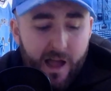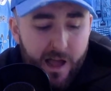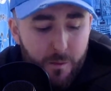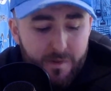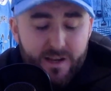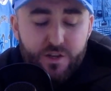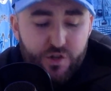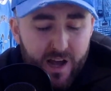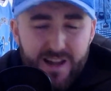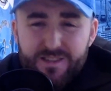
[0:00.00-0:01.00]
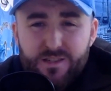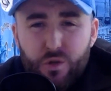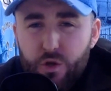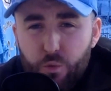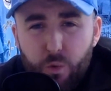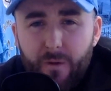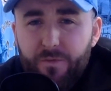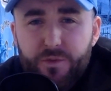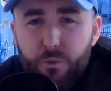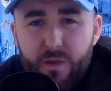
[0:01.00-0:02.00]
How many chances do you
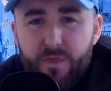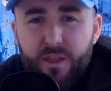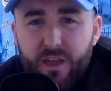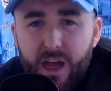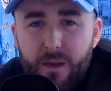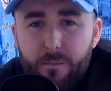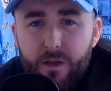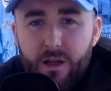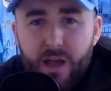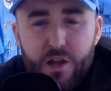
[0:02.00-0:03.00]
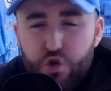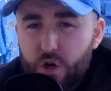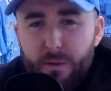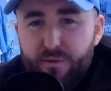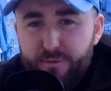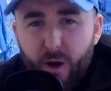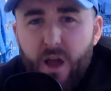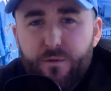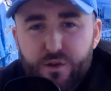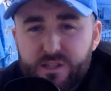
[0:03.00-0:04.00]
want to win the game? It should have been
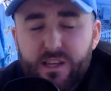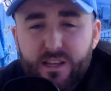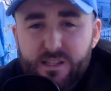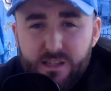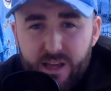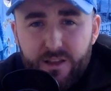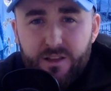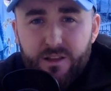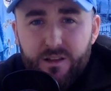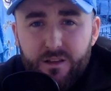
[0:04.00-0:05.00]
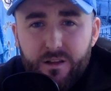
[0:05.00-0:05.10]
5 or 6-0.